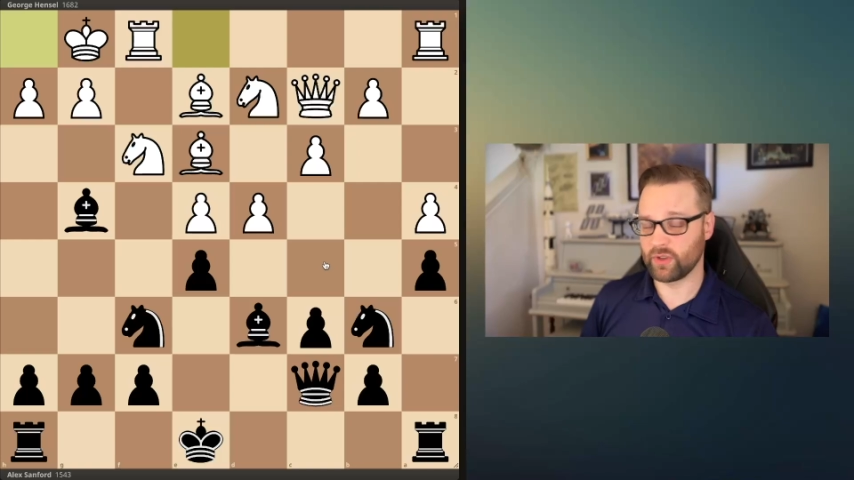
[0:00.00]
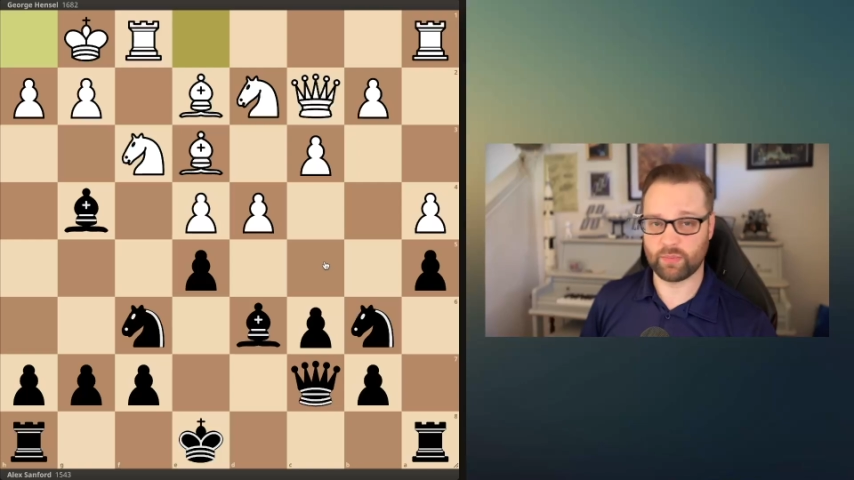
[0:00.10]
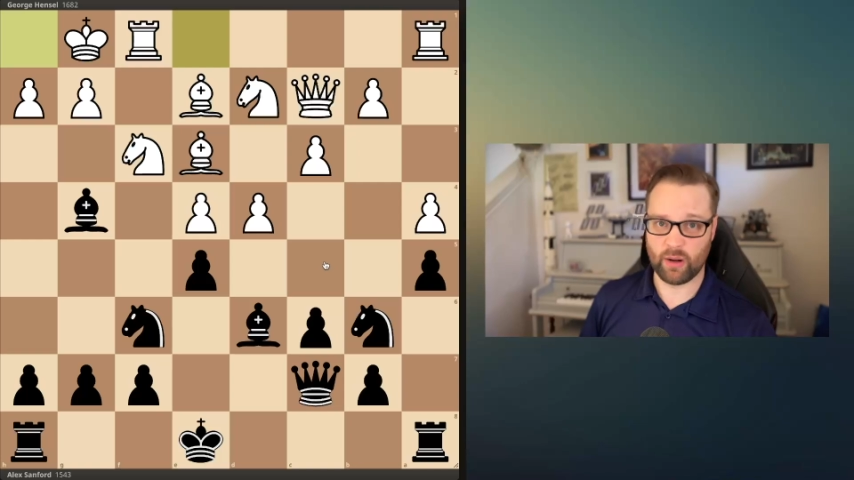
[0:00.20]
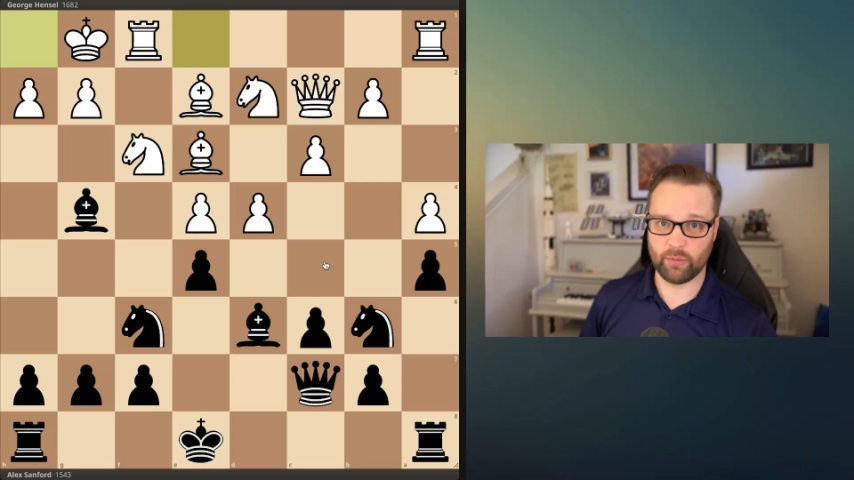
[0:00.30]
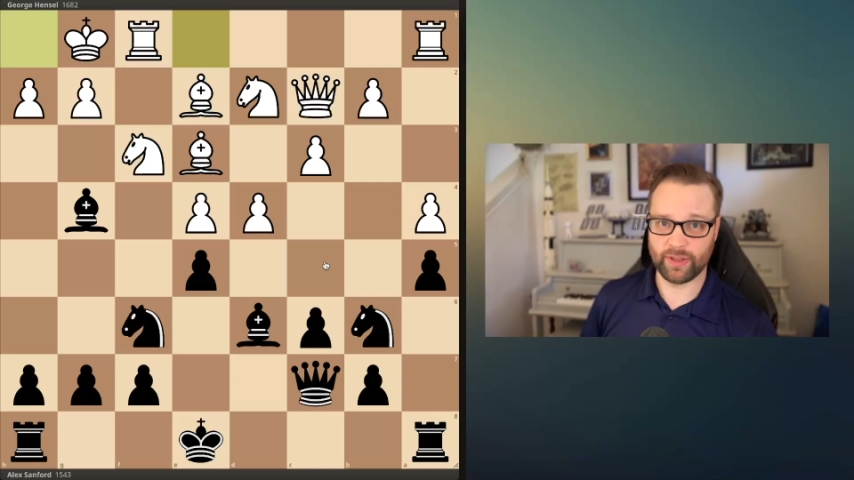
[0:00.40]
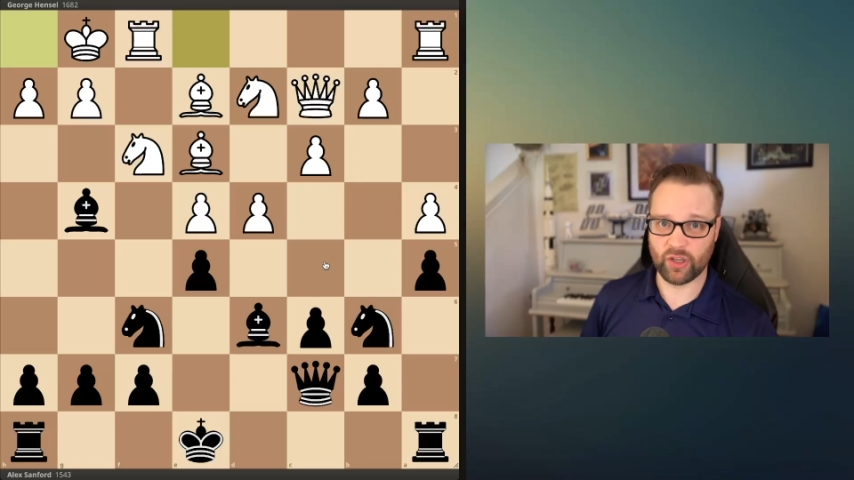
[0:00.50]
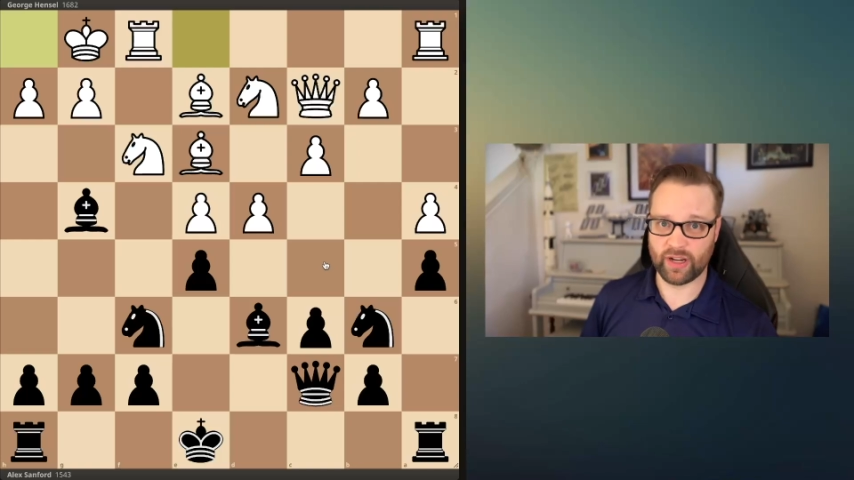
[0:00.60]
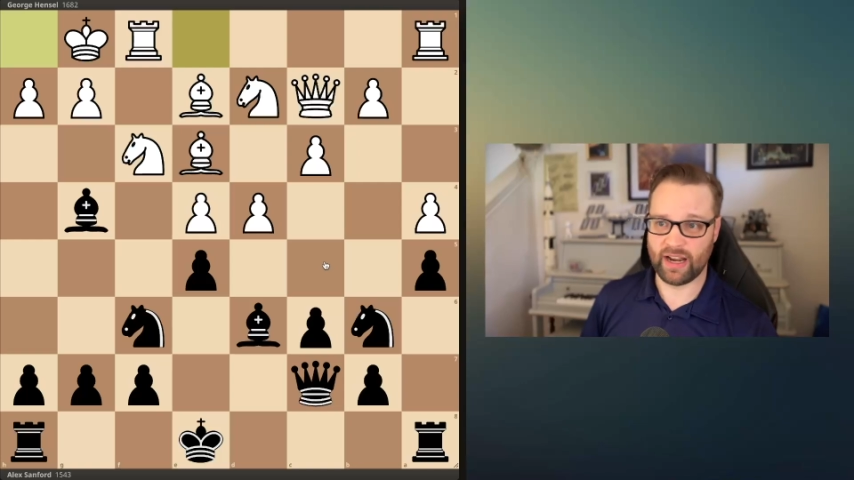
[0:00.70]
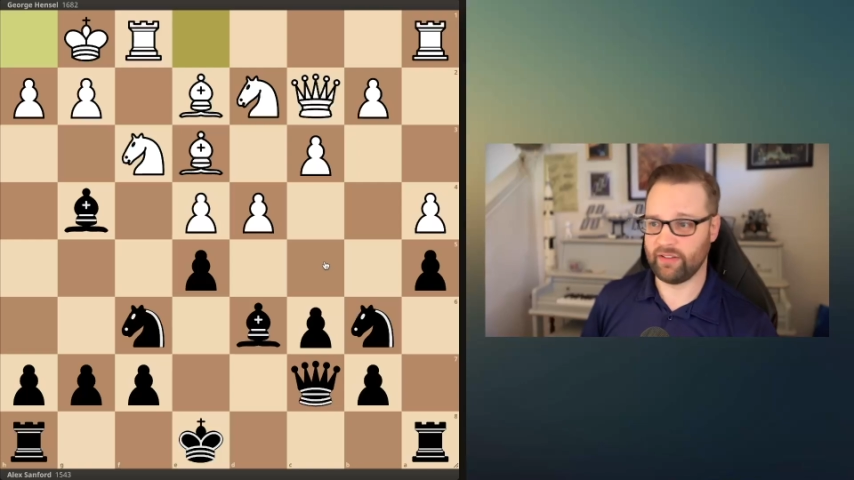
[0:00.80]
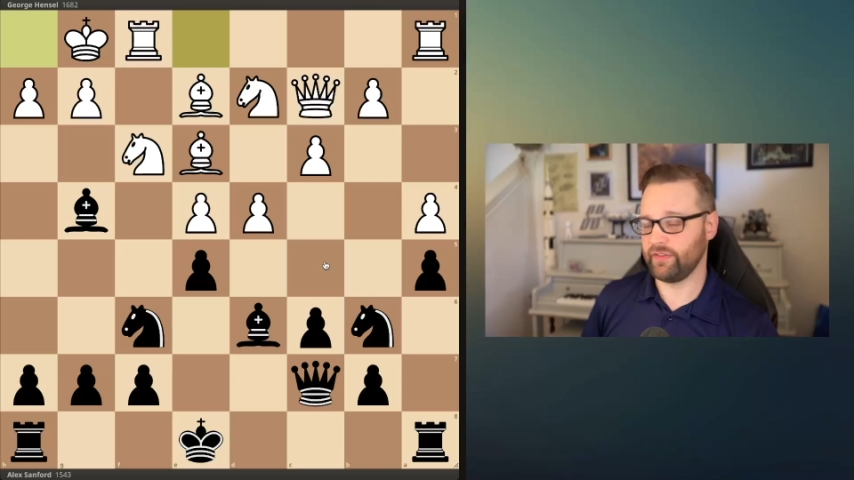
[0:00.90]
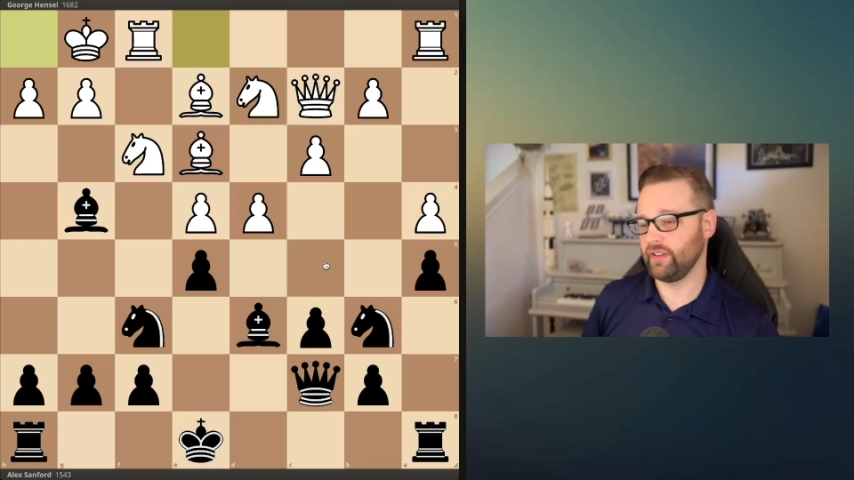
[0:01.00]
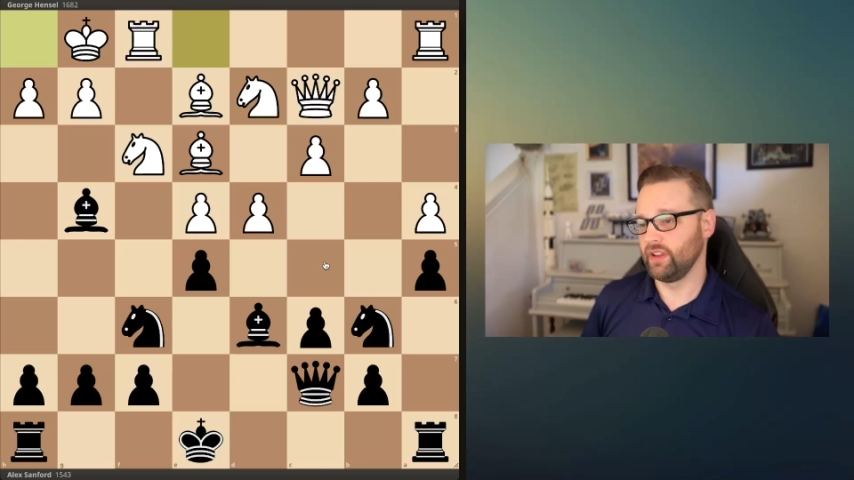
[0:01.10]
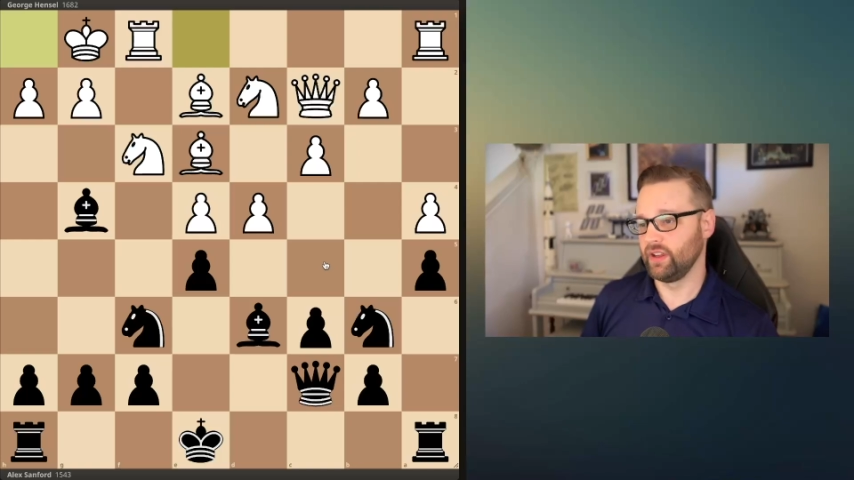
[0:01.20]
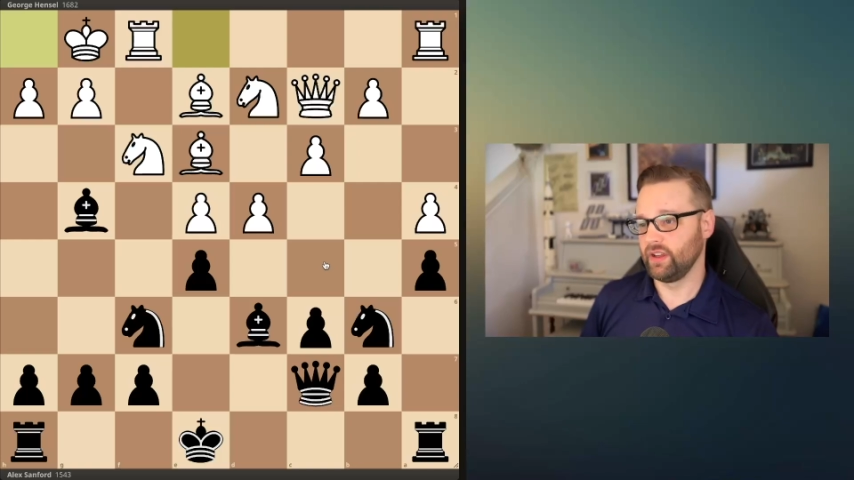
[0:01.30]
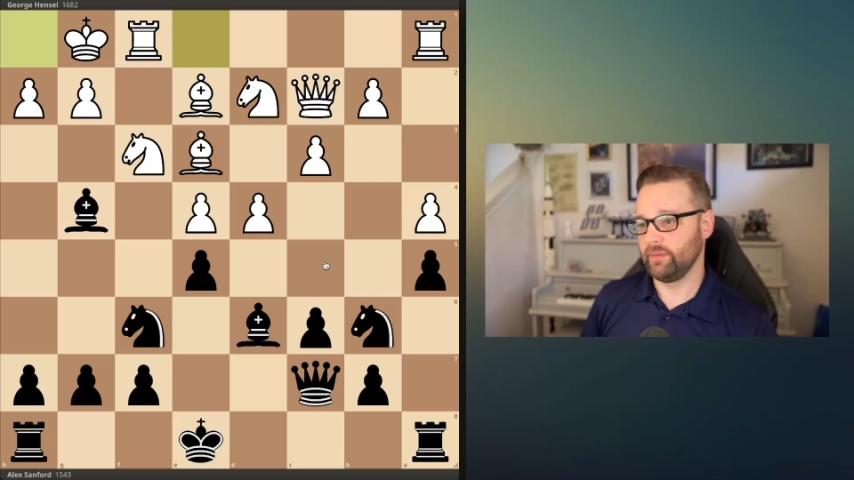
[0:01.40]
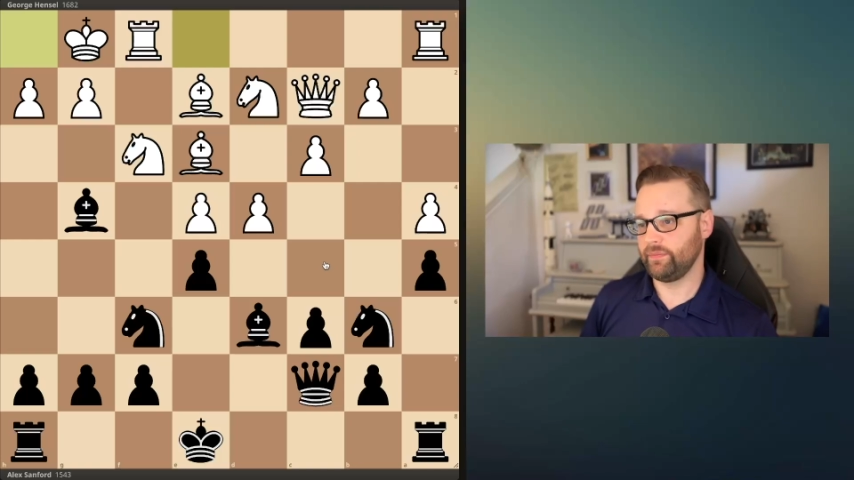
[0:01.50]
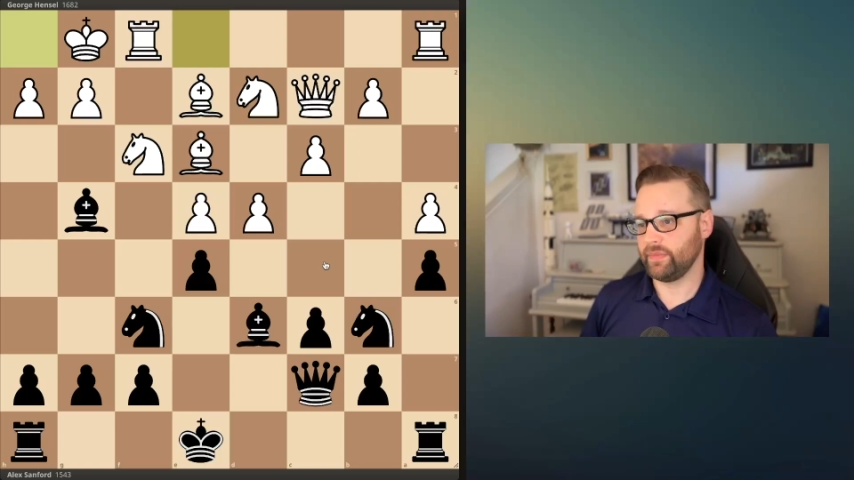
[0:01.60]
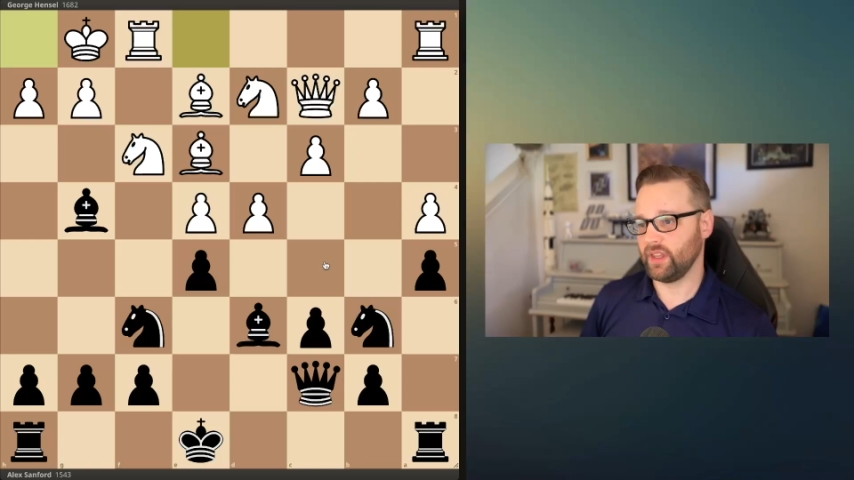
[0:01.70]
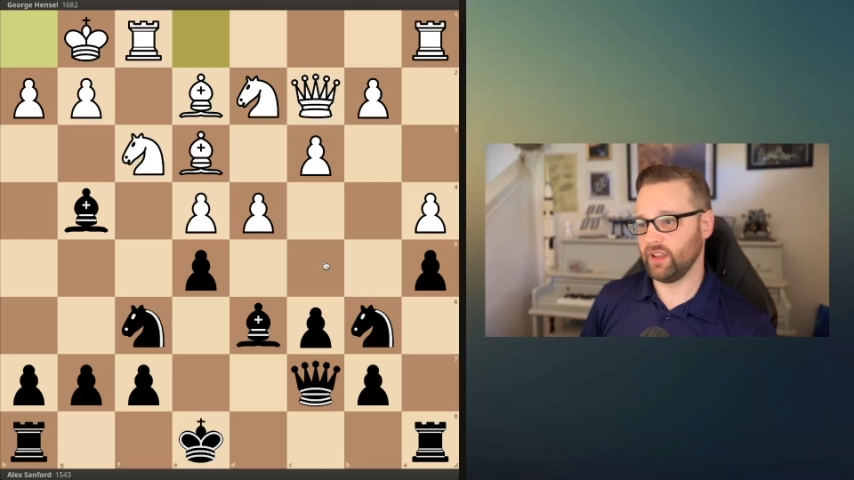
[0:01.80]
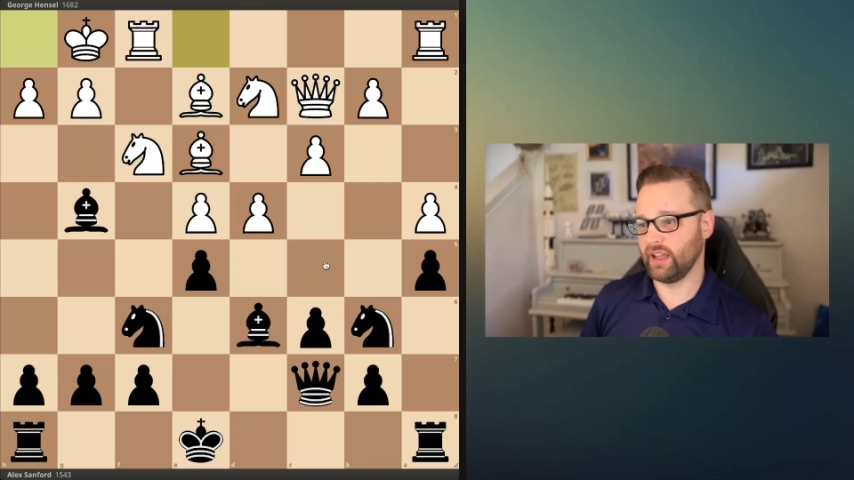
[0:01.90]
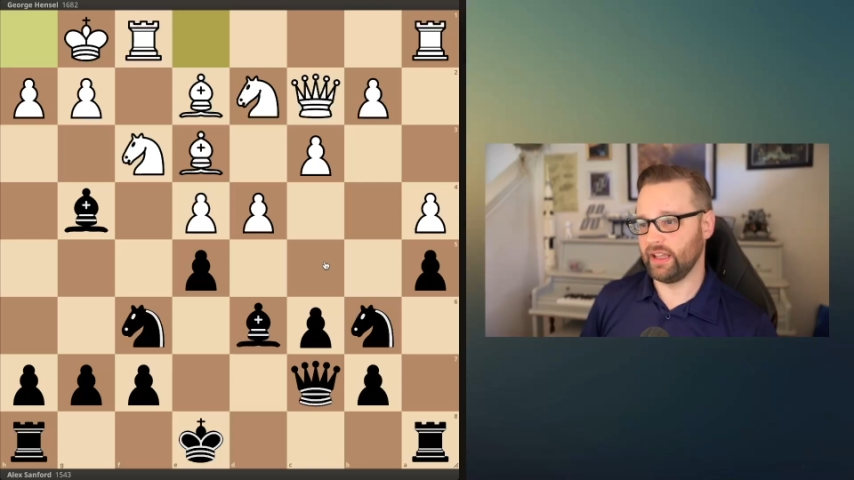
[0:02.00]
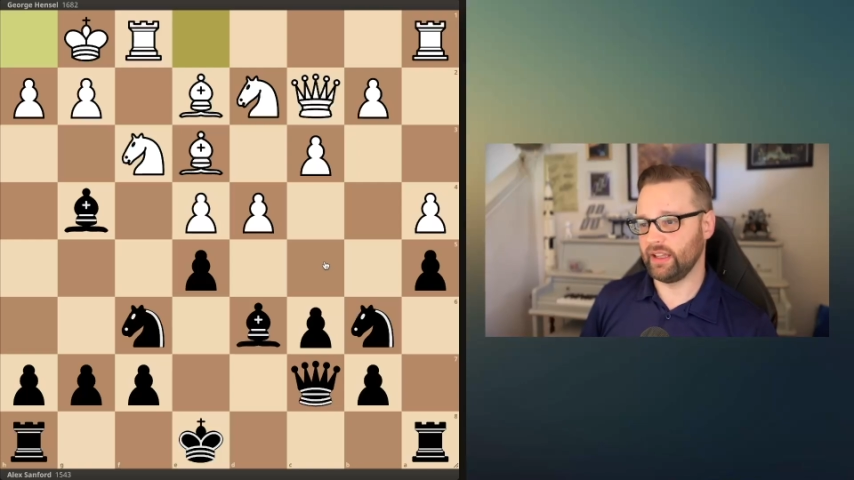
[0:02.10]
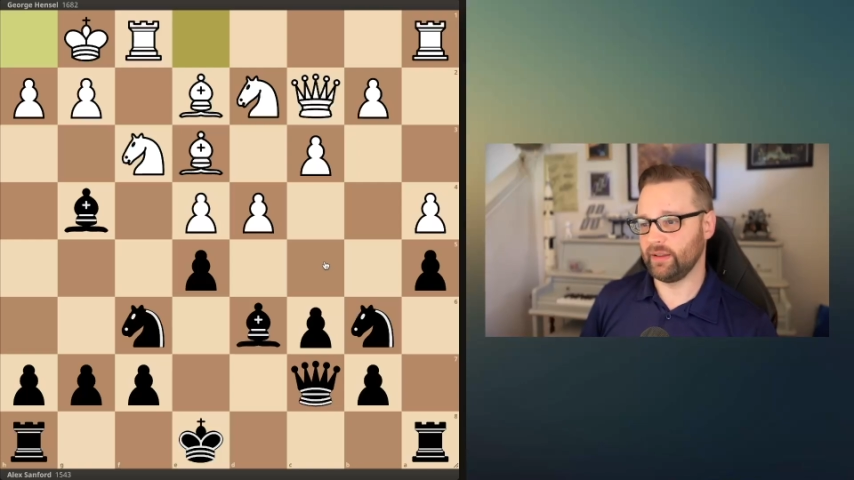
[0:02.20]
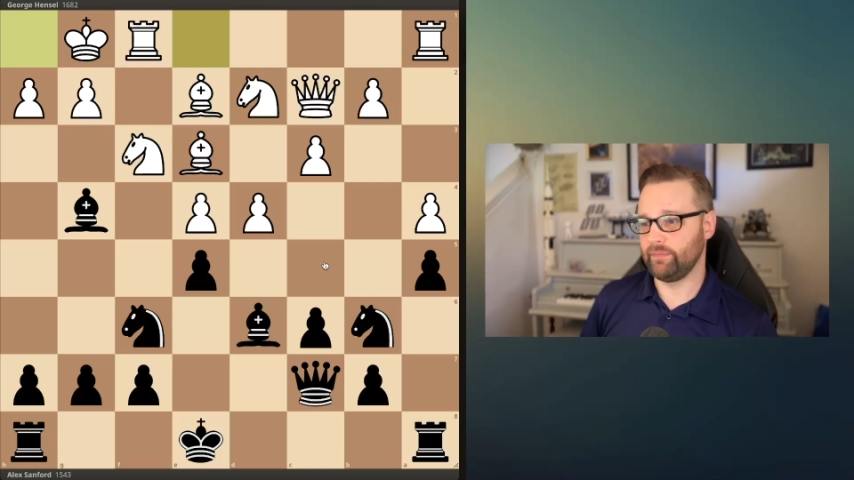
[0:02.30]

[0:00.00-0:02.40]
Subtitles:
probably good enough. Good